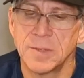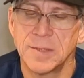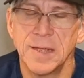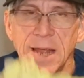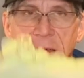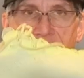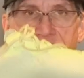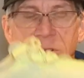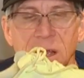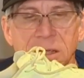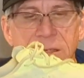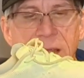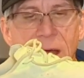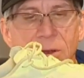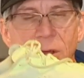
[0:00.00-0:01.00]
did half
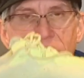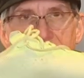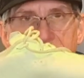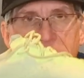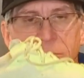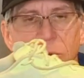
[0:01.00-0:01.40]
size down on these